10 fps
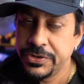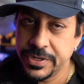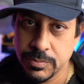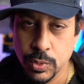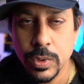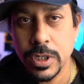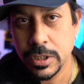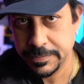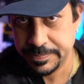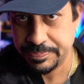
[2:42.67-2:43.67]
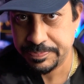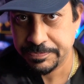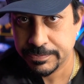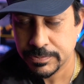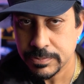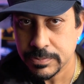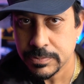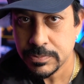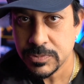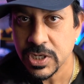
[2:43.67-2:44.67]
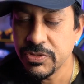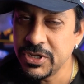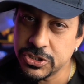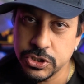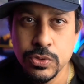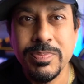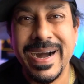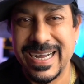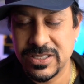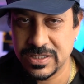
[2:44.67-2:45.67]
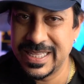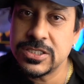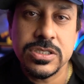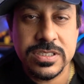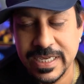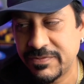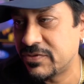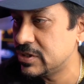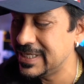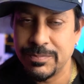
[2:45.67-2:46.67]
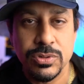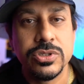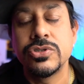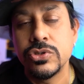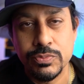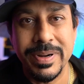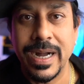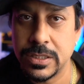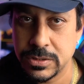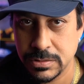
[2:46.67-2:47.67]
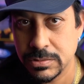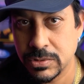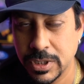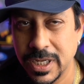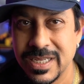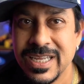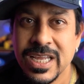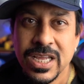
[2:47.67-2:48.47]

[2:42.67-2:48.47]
Number one, there's two pots. Let's just say, for example, there's two pots, okay?